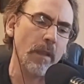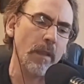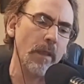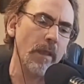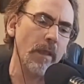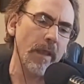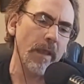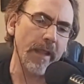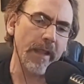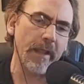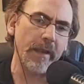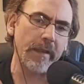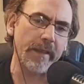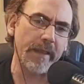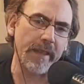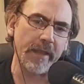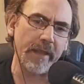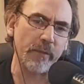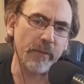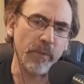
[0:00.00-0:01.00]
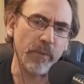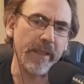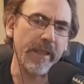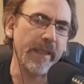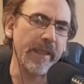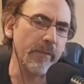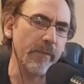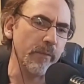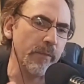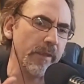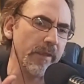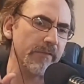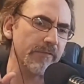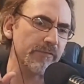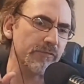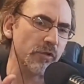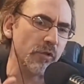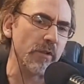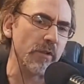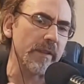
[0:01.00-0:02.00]
And again, we have
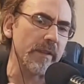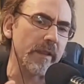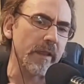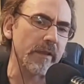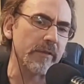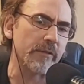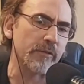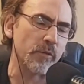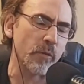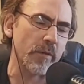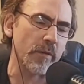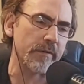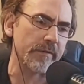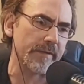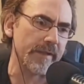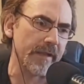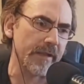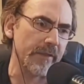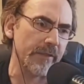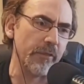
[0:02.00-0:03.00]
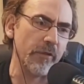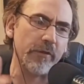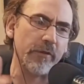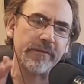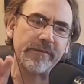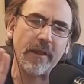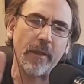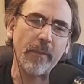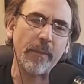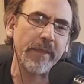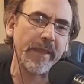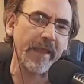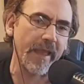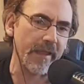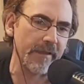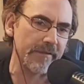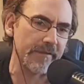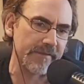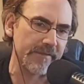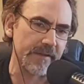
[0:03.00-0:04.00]
truly got to understand there's something
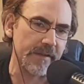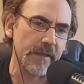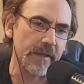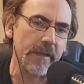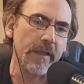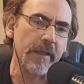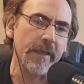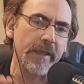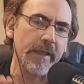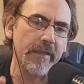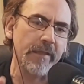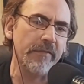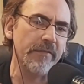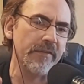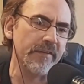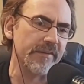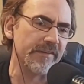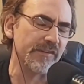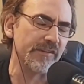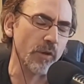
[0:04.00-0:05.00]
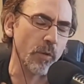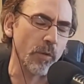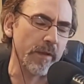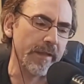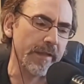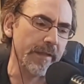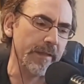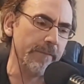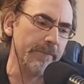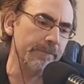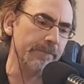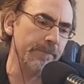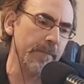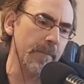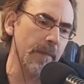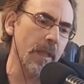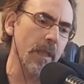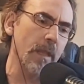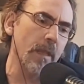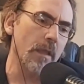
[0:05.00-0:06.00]
else in this story.
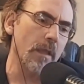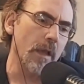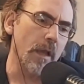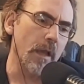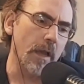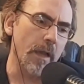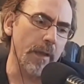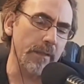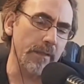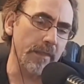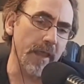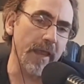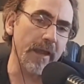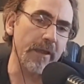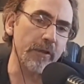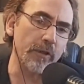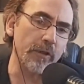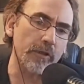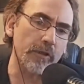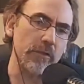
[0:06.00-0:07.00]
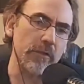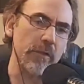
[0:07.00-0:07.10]
Leonard